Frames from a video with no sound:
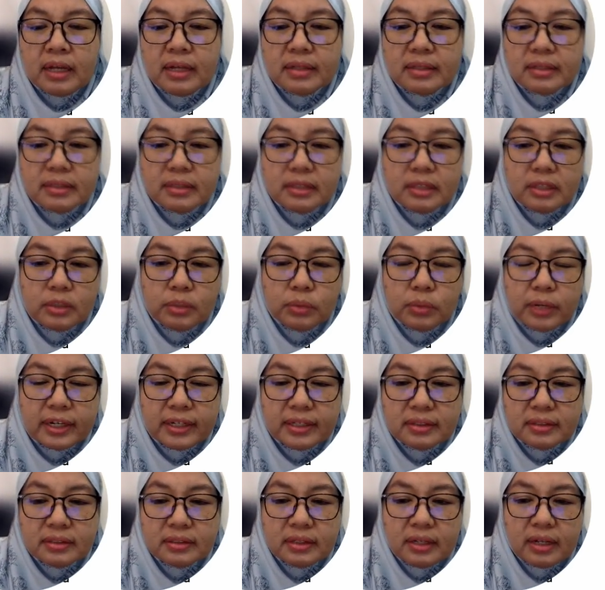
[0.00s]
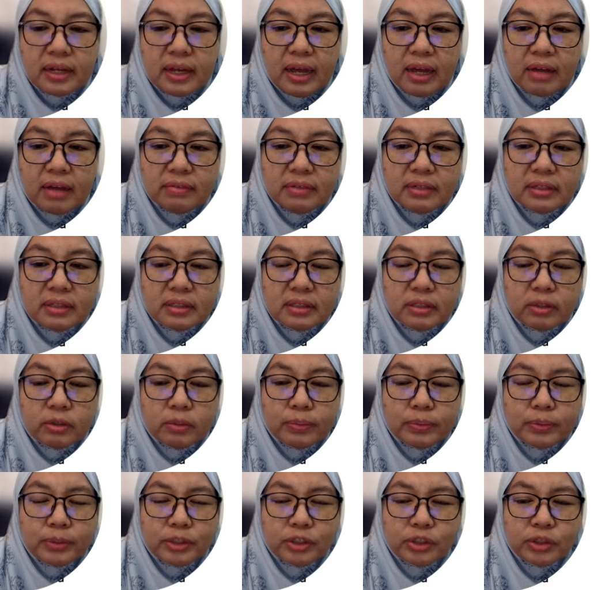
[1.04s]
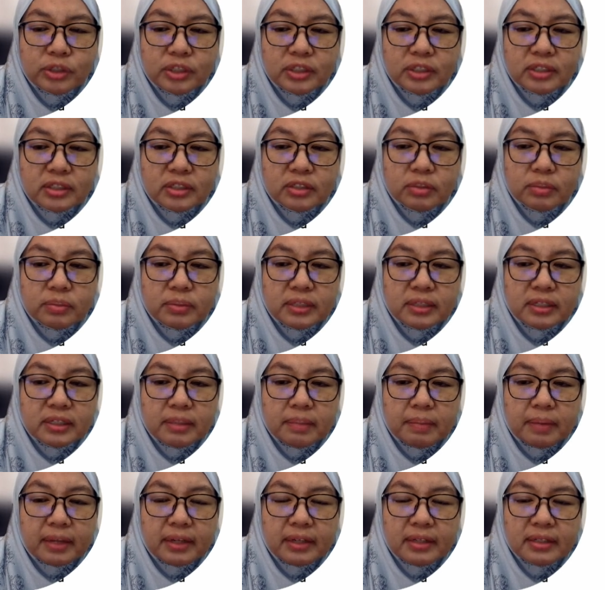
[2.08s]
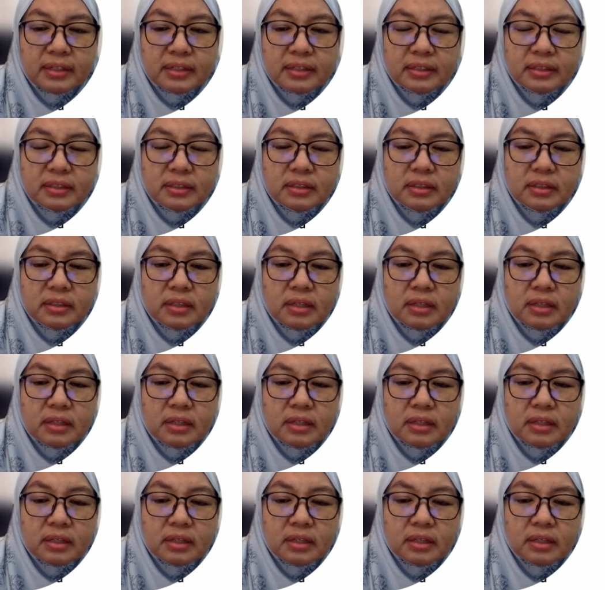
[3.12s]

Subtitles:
The third one, having the opportunity to be independent